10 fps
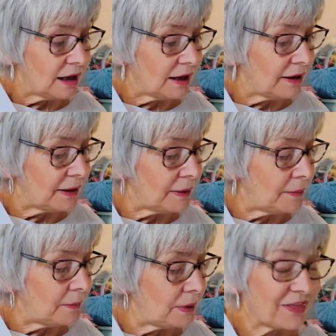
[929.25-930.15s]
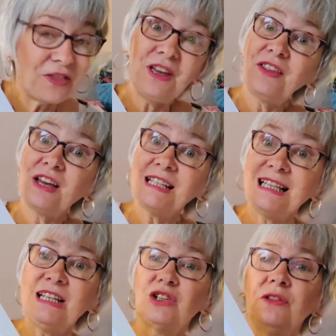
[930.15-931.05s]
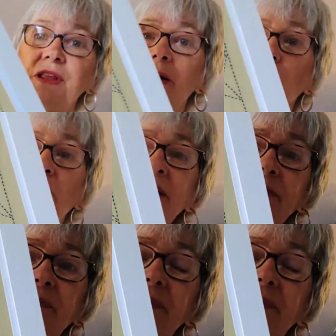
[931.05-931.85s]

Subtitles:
I think that's it on that one.